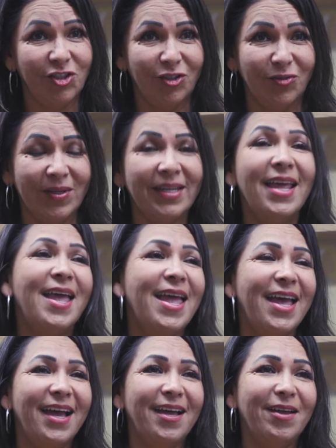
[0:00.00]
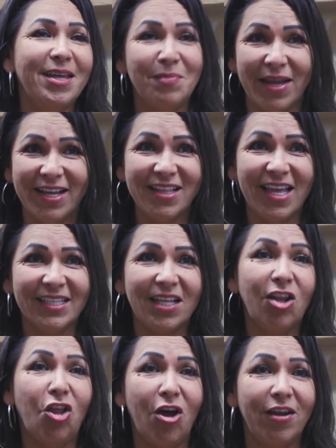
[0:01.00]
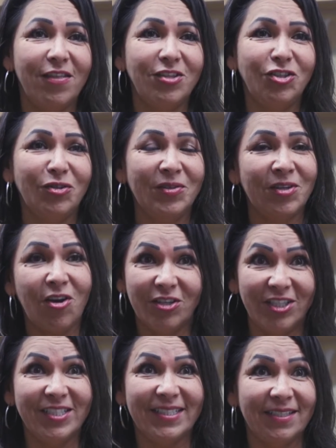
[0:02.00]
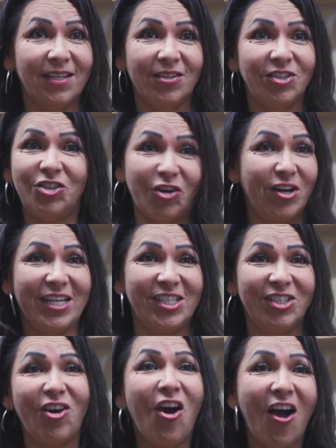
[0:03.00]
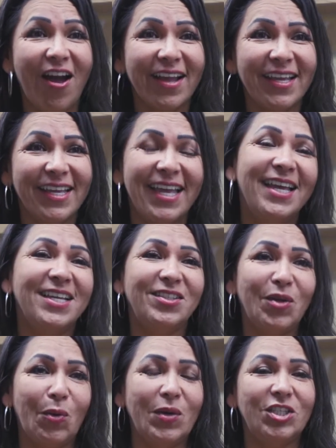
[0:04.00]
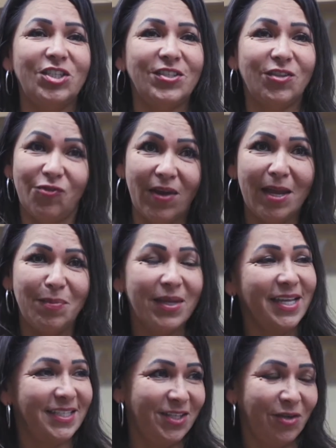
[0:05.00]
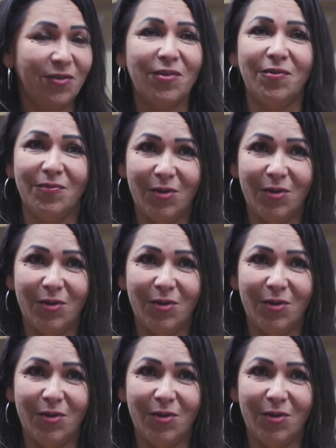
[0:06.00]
children. Uh, in my class, a lot of the children are just starting to talk, so which is great because you know they're